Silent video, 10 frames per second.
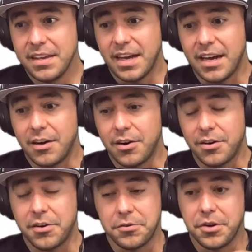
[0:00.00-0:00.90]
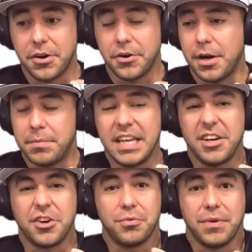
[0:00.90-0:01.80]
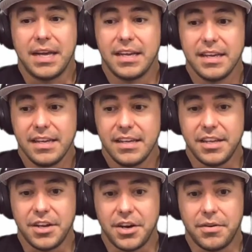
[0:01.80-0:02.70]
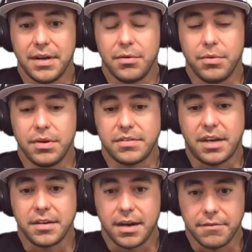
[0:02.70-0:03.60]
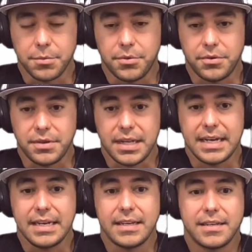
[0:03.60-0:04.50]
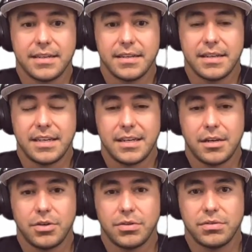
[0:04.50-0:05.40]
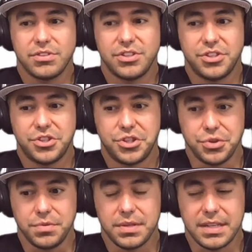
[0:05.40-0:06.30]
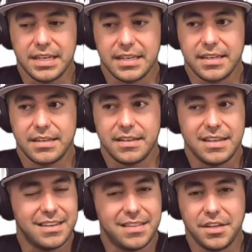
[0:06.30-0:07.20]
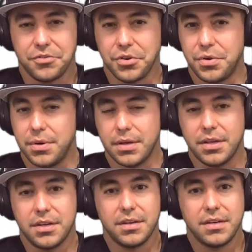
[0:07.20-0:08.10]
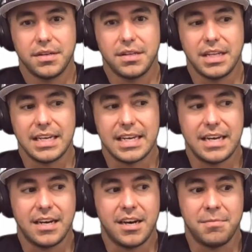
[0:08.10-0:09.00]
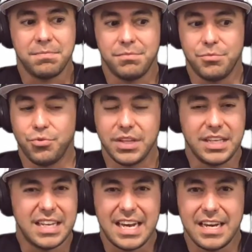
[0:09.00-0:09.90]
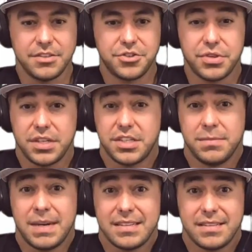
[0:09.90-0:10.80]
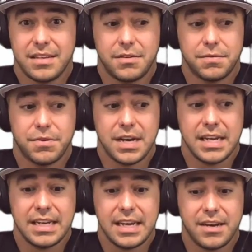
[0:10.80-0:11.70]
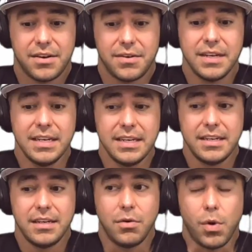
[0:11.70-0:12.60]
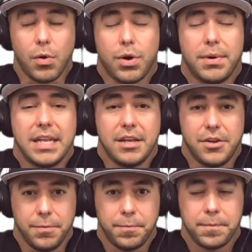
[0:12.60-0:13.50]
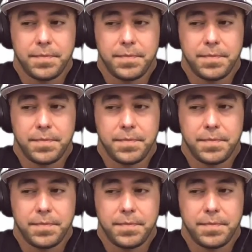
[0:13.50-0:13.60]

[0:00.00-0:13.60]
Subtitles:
Or in a good way. It was uncomfortable, like, oh shoot, like, yeah, things are going good, like, I'm really not stretching myself right now. What do I need to do?